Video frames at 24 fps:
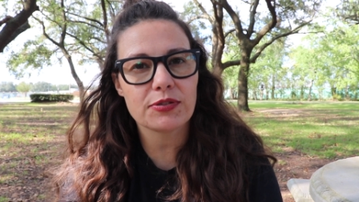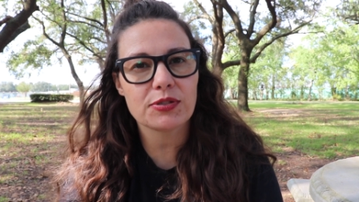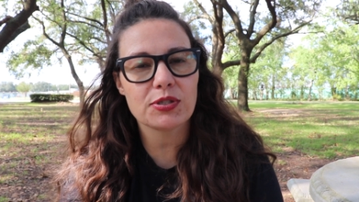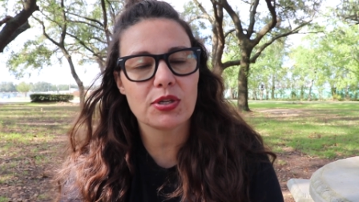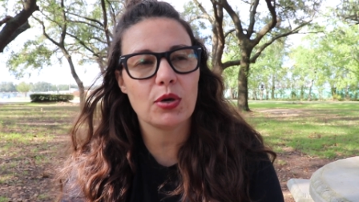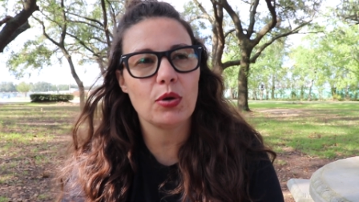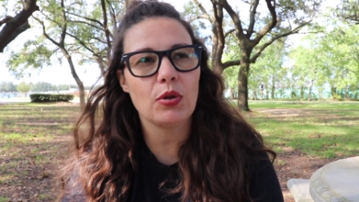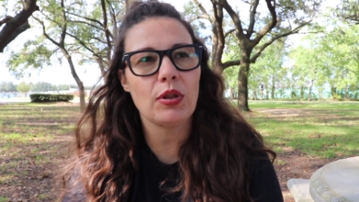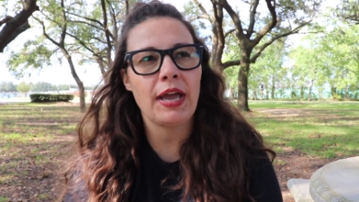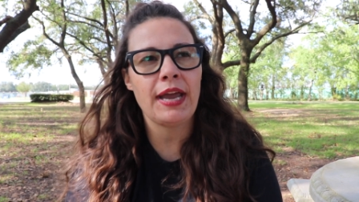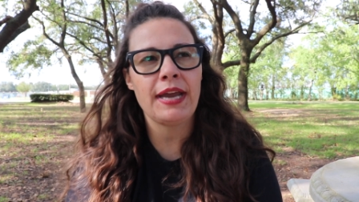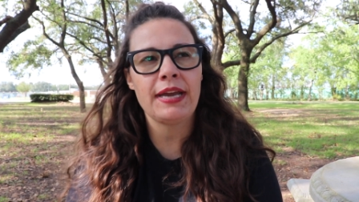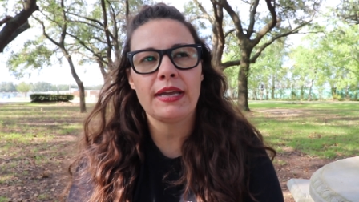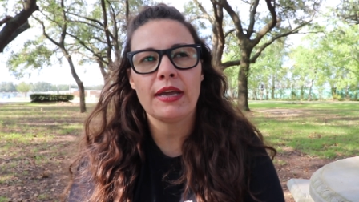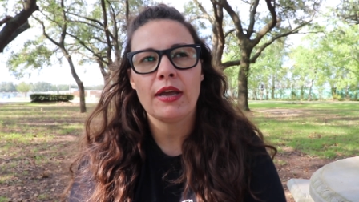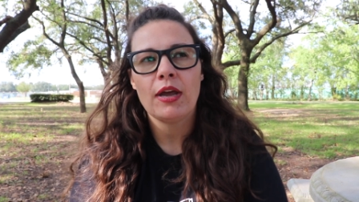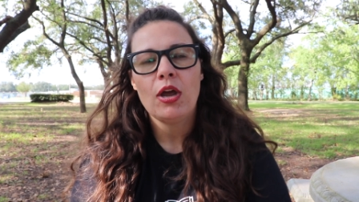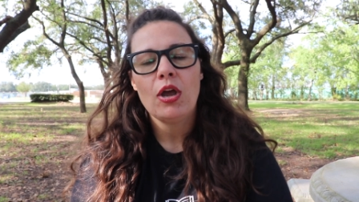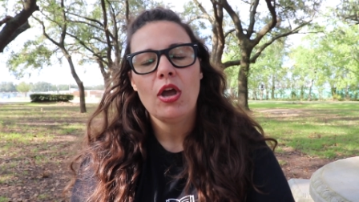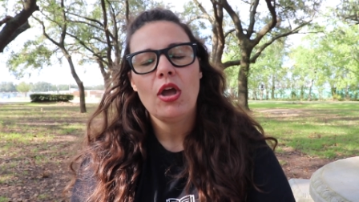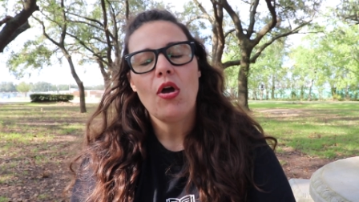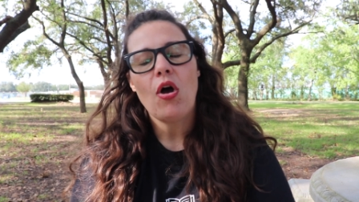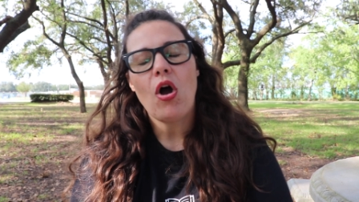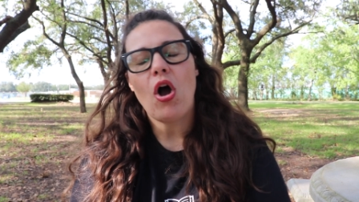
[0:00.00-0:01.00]
So like
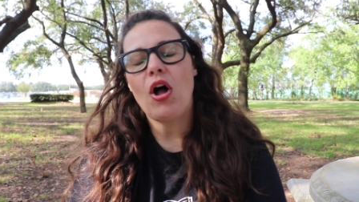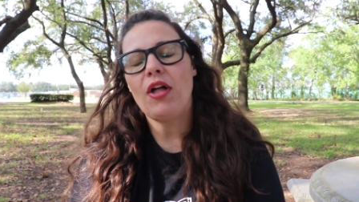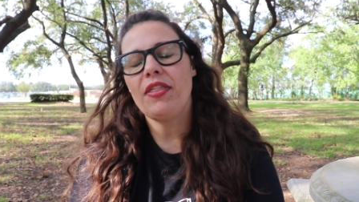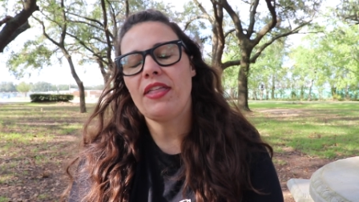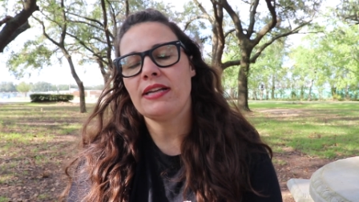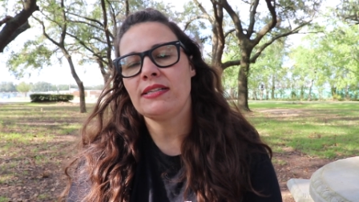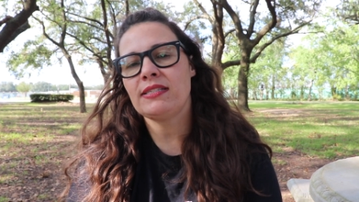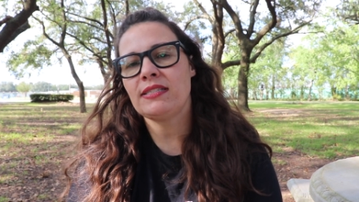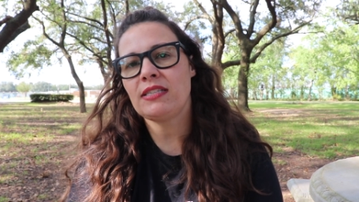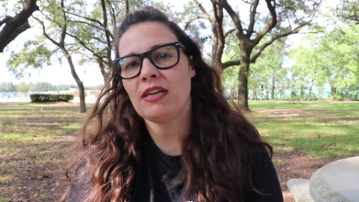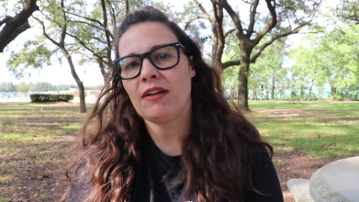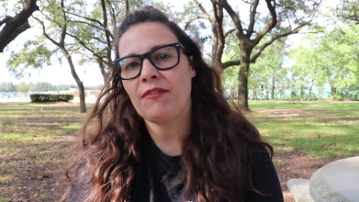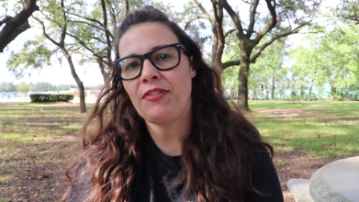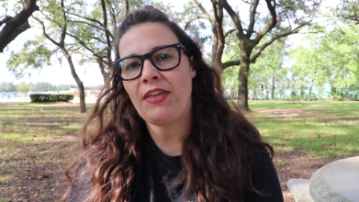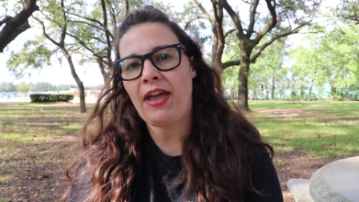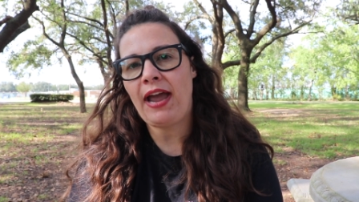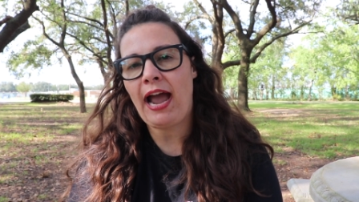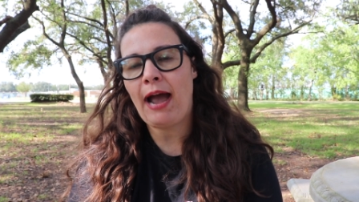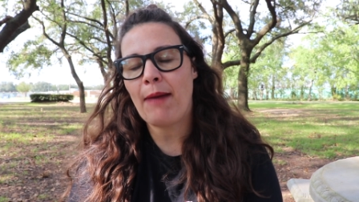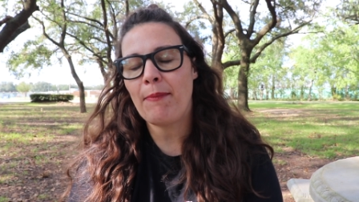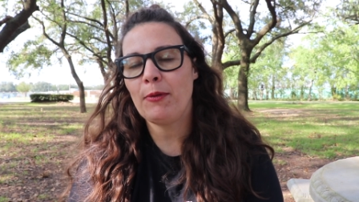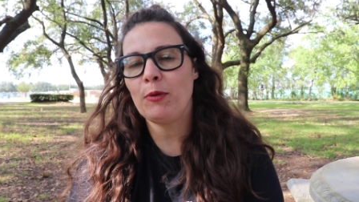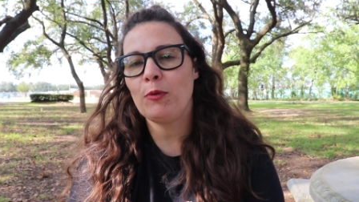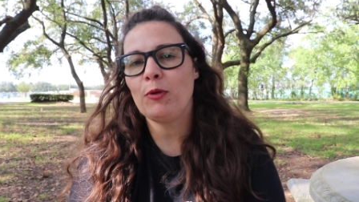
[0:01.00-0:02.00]
all that stuff that
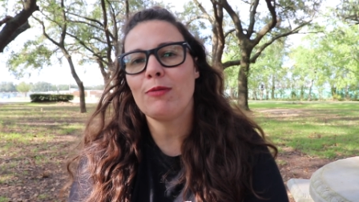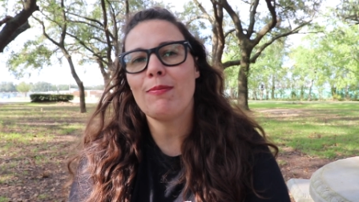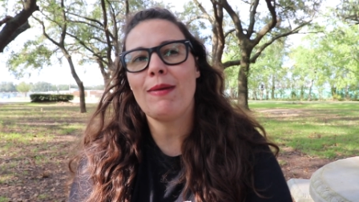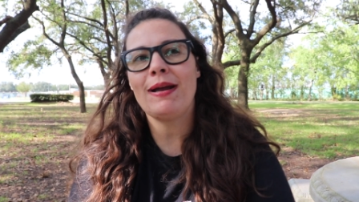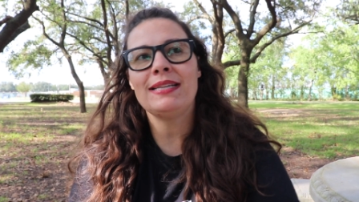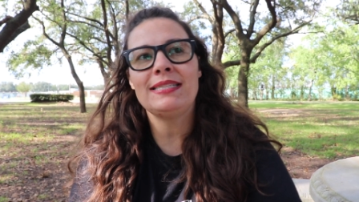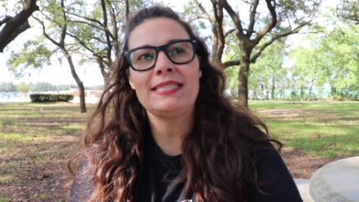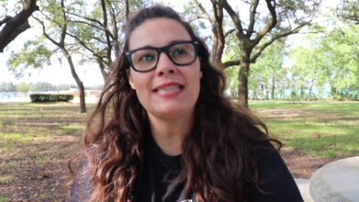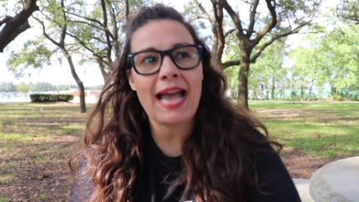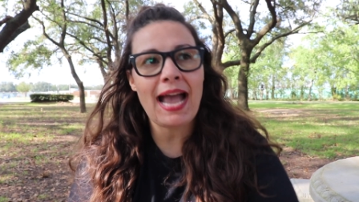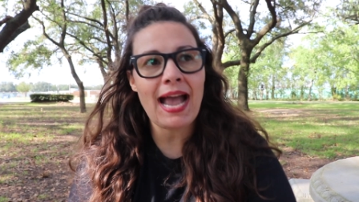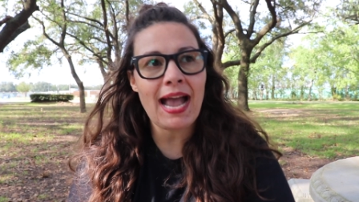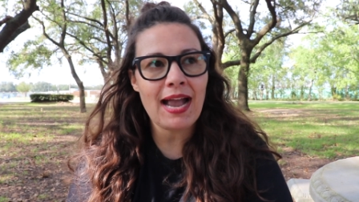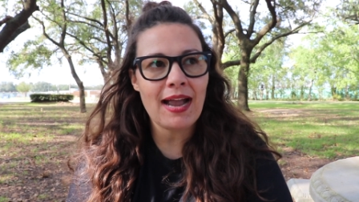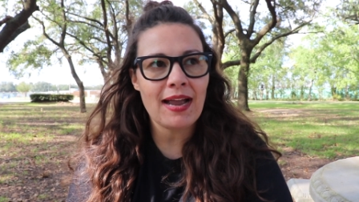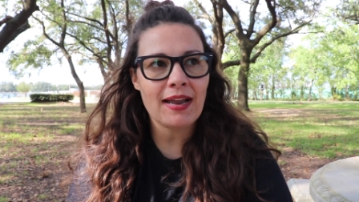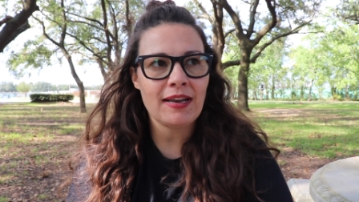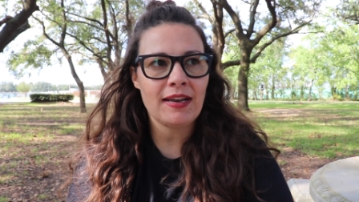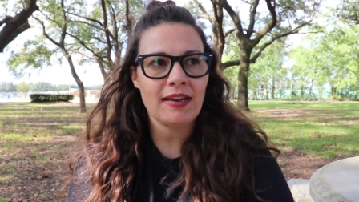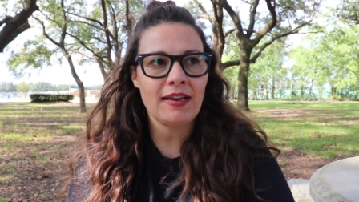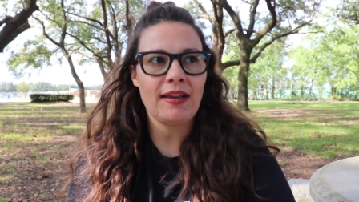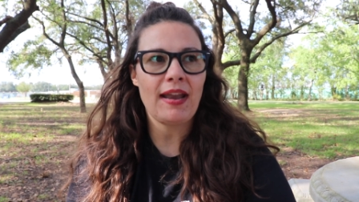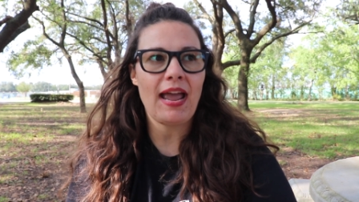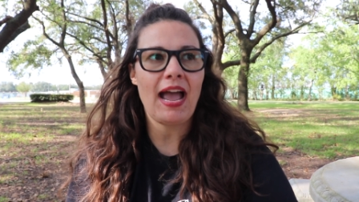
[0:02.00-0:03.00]
happened with my dad
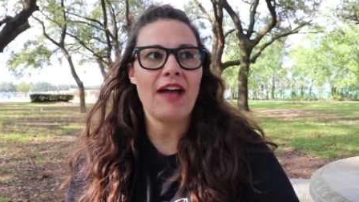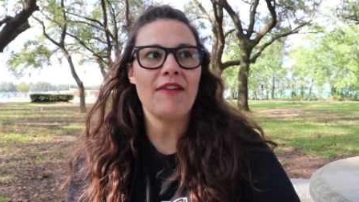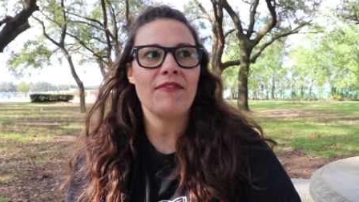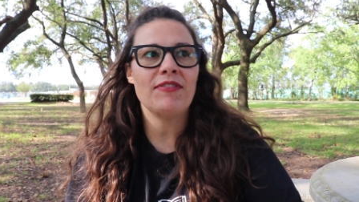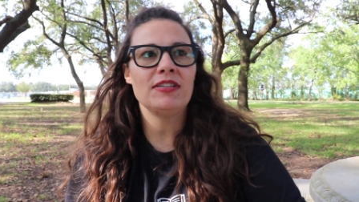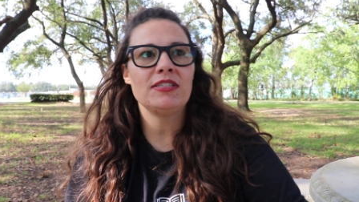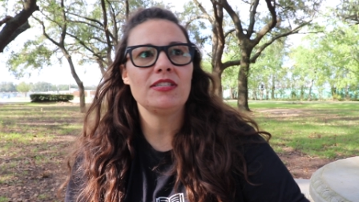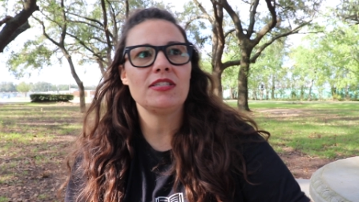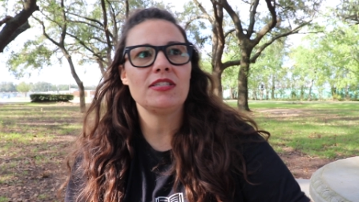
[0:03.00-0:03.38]
and having